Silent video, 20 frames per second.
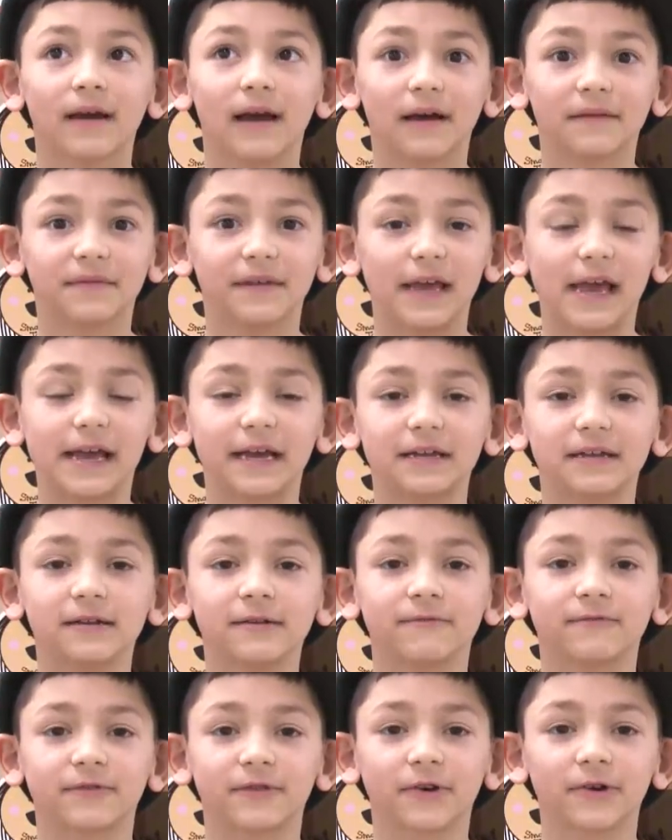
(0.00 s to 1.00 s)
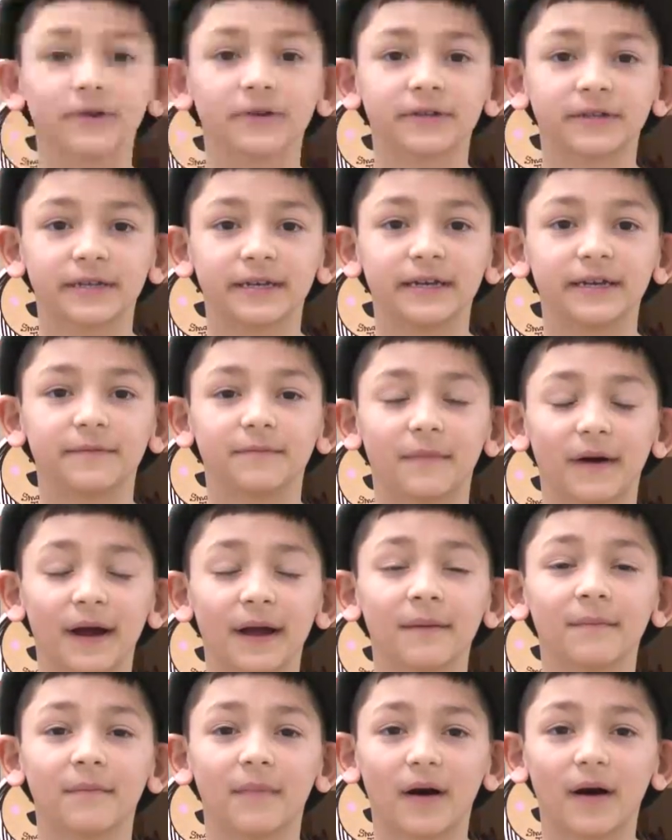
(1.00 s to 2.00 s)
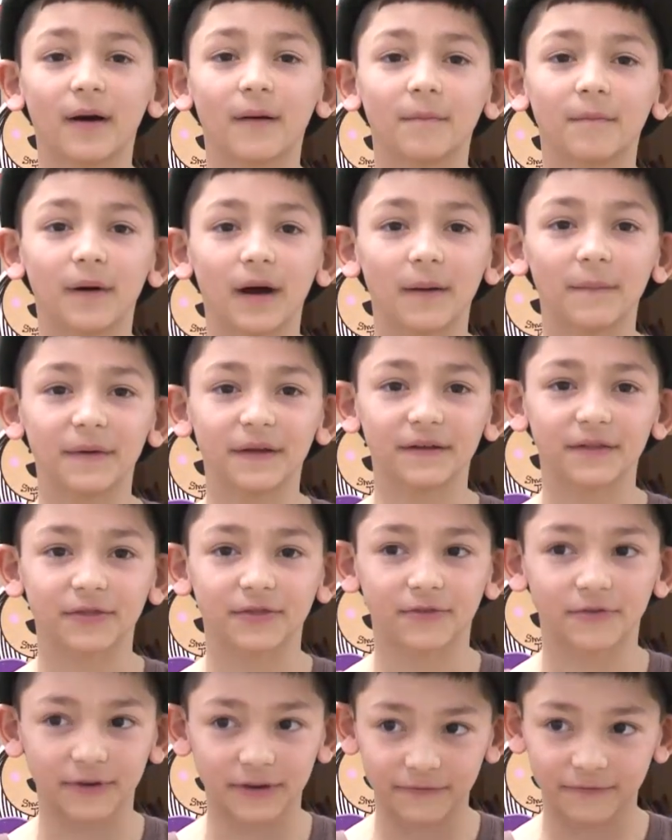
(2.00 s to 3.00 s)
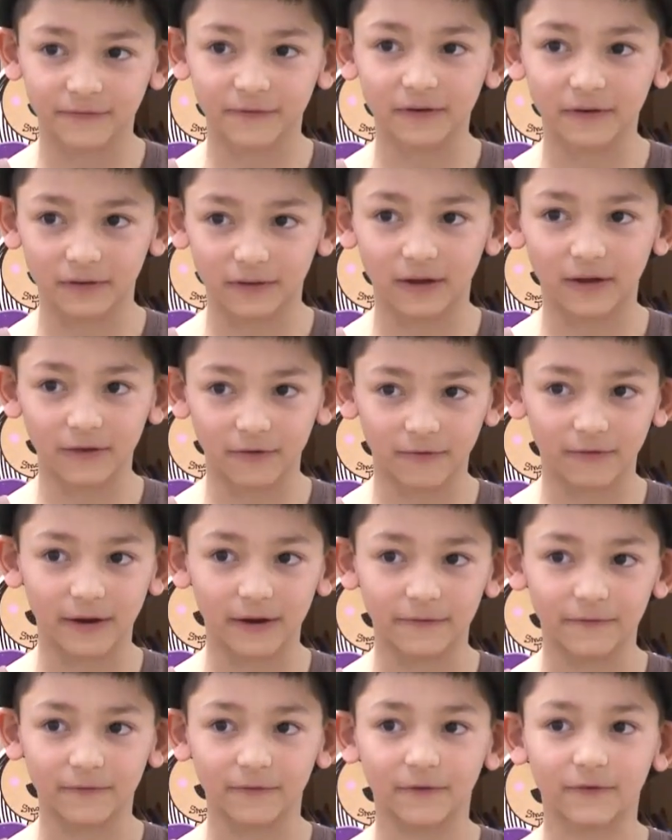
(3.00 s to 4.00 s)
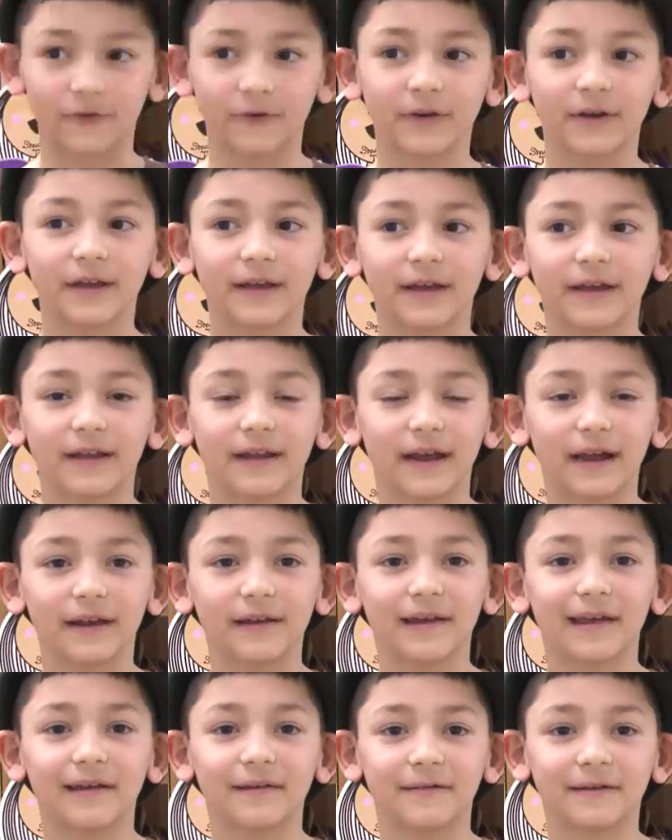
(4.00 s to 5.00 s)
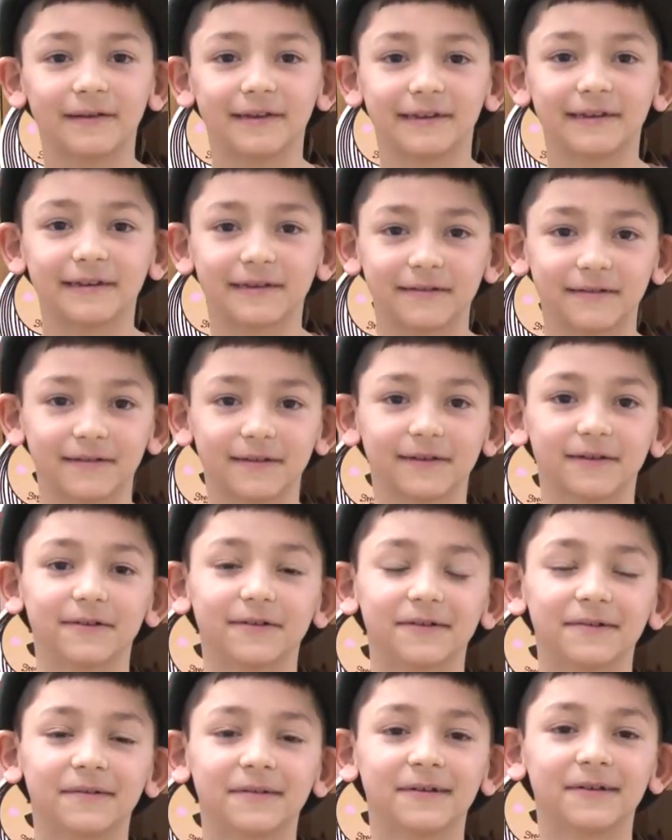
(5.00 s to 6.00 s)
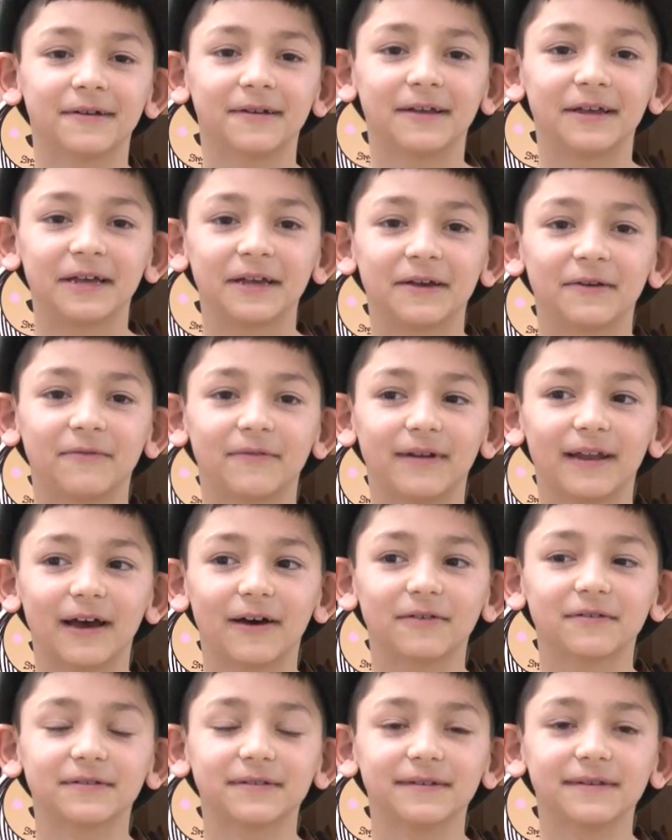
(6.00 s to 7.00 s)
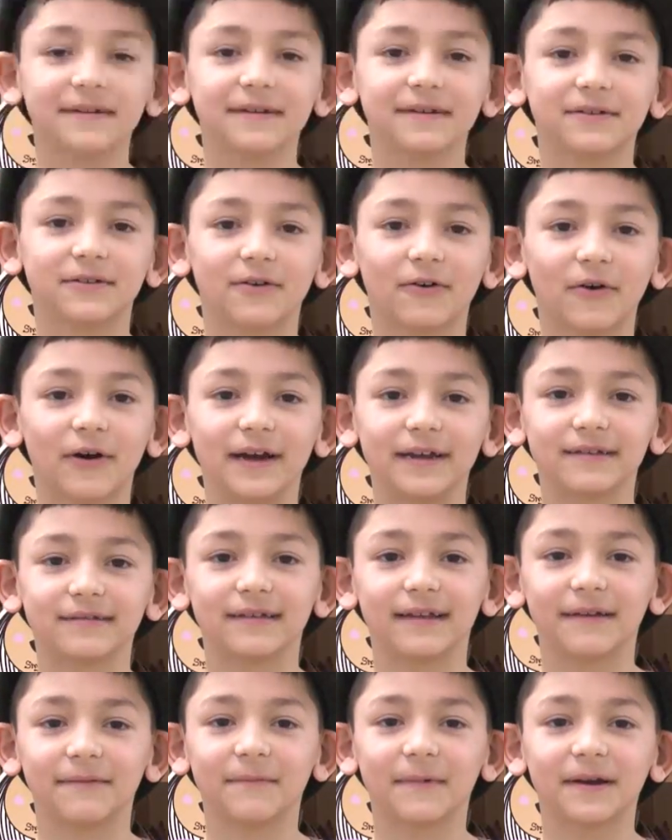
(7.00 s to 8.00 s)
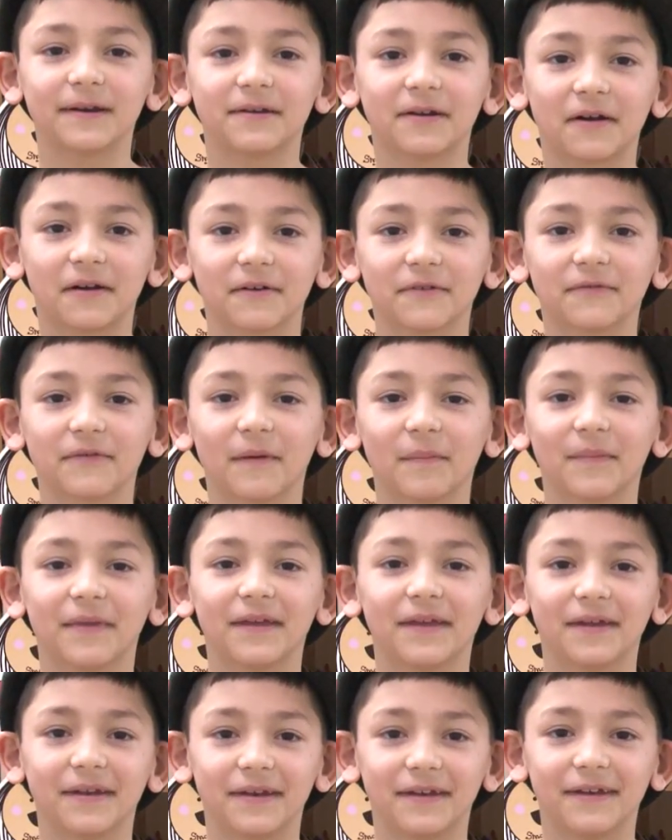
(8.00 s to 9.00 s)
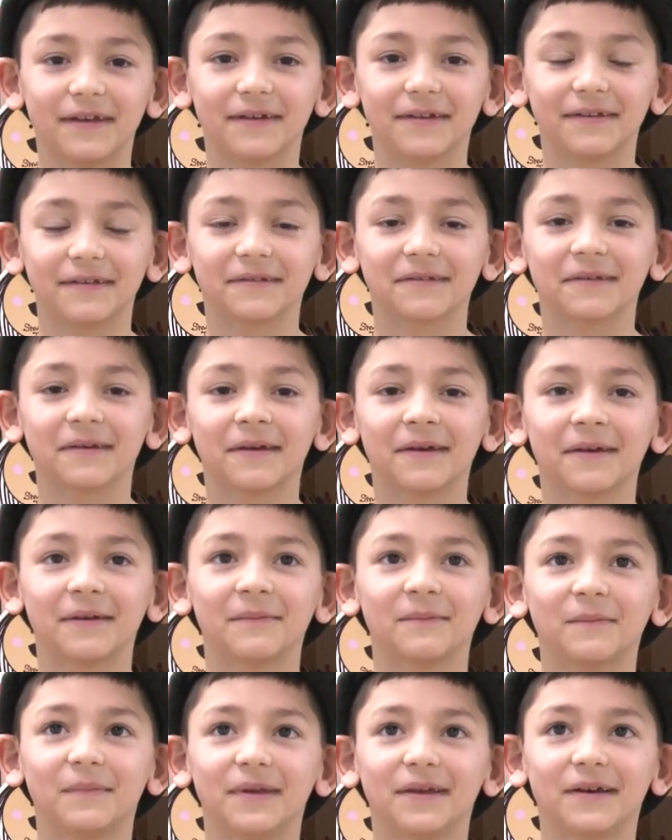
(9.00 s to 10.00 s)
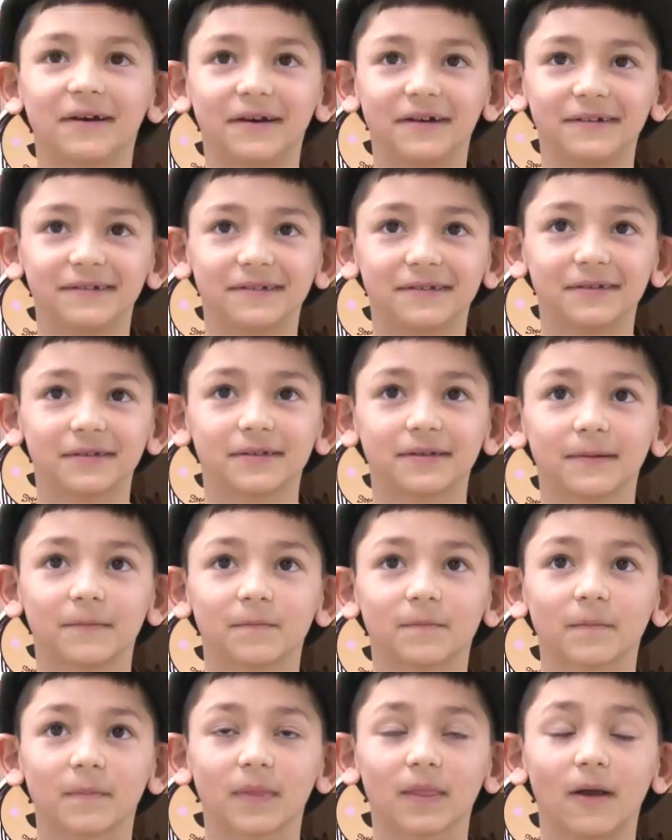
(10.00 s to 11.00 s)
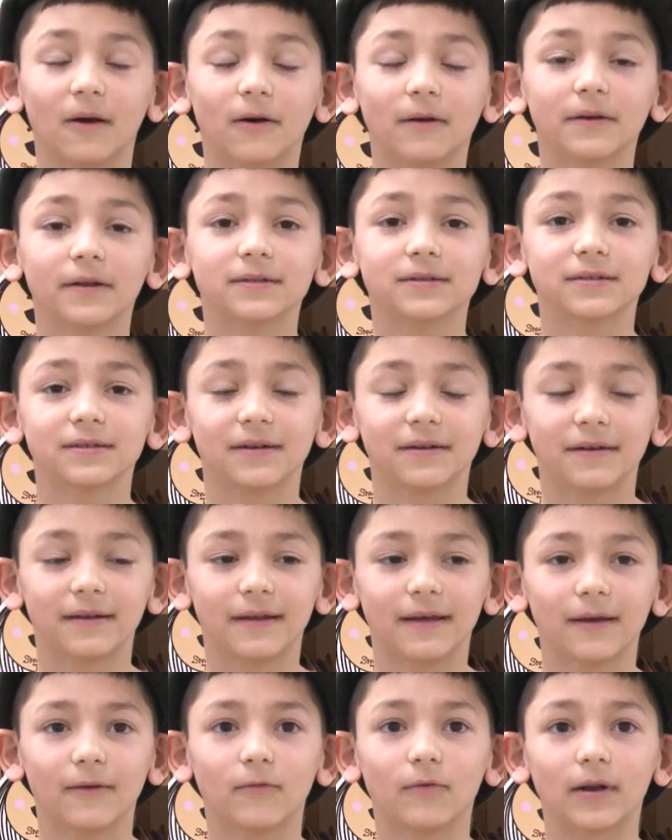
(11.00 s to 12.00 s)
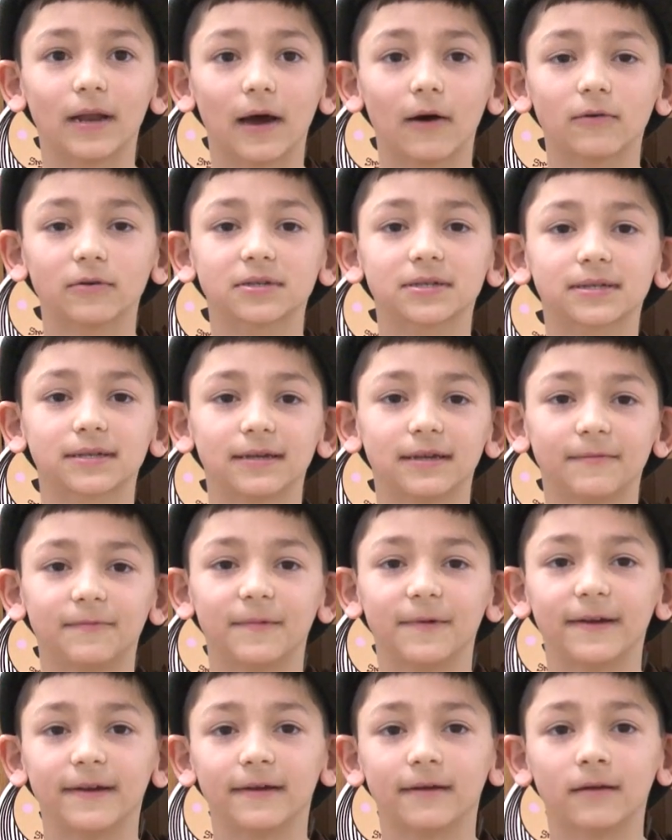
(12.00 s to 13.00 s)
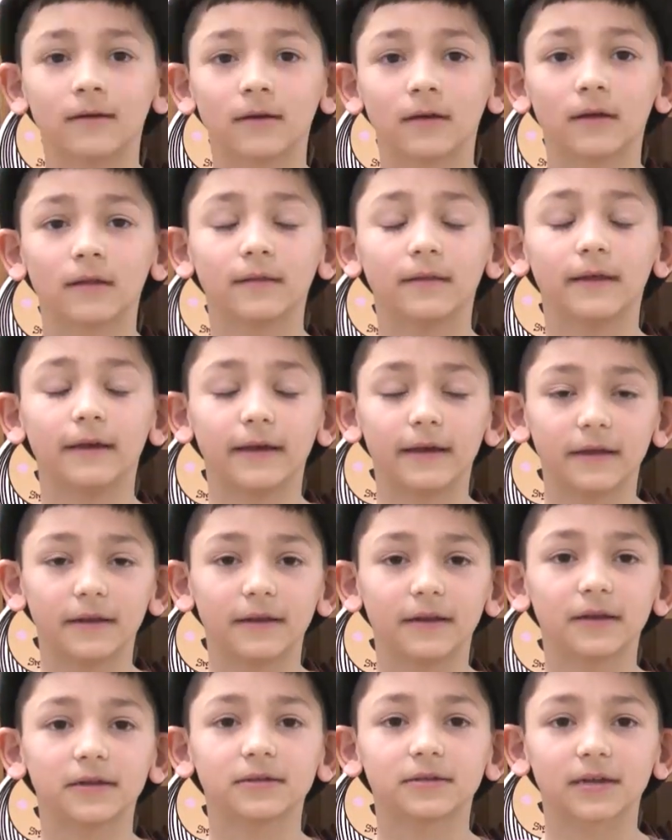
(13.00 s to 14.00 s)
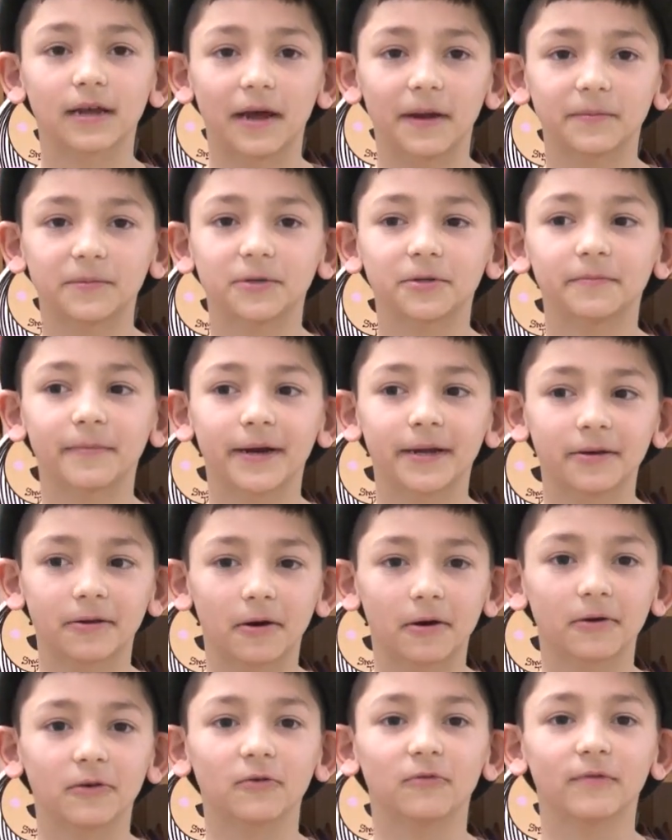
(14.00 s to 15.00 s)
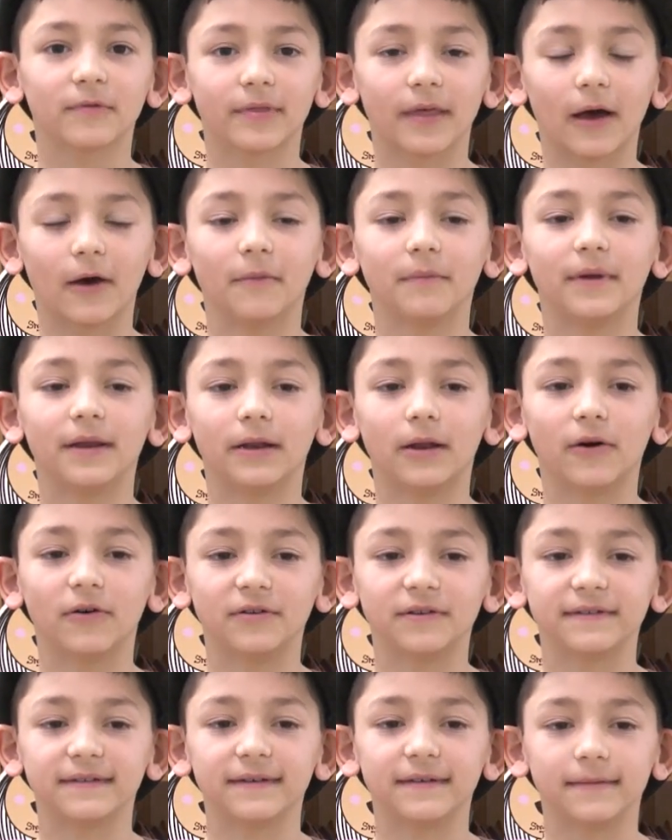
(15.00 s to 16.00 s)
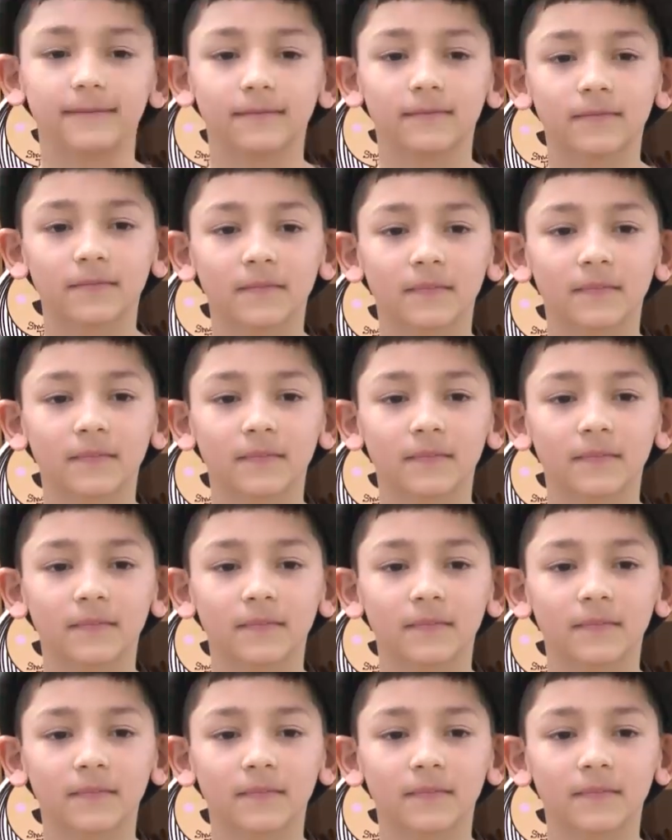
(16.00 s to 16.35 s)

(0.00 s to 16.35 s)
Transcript: At the age of 13, my mom bought me a three foot long rifle and I named it Tick Licker. When I was an adult, I saved my daughter from the Indians because on a Sunday when I was sleeping, the Indians captured my daughter without me noticing.